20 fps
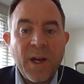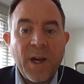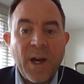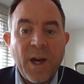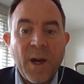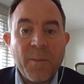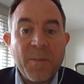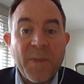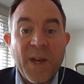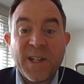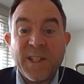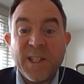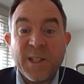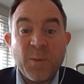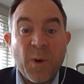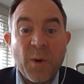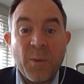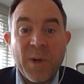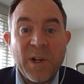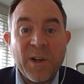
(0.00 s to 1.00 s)
Um, that is
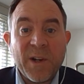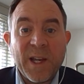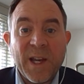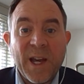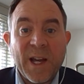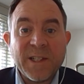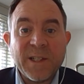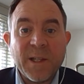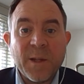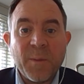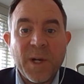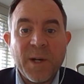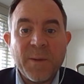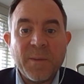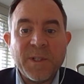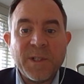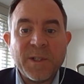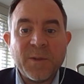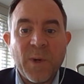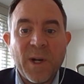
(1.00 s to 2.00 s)
what we're looking at at the
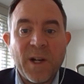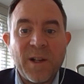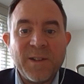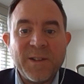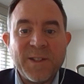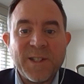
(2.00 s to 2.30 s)
moment as well.